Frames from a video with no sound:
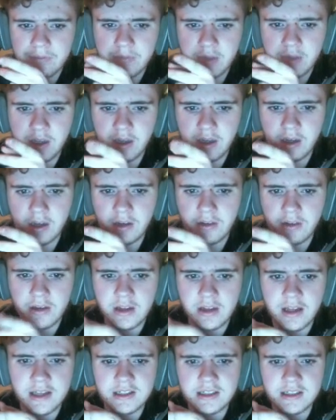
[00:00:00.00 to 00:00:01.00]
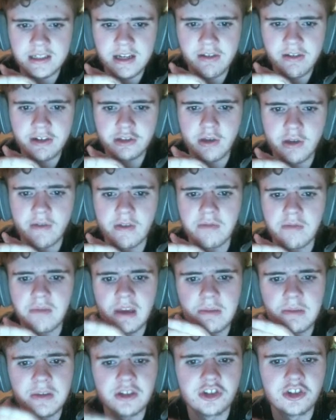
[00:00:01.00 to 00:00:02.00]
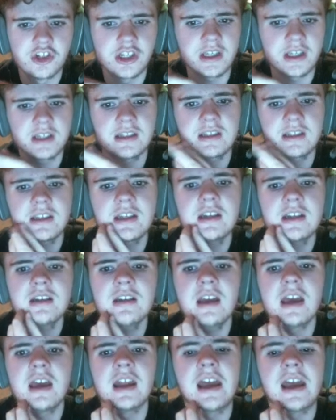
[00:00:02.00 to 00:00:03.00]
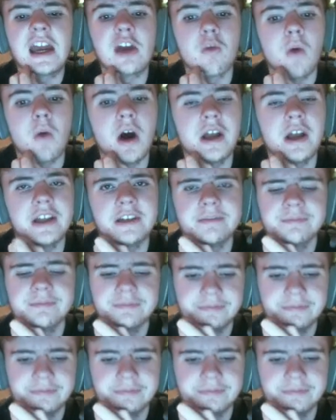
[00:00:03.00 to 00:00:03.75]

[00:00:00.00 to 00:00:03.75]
The classic T-Rex will have a baby chicken skin and iguana.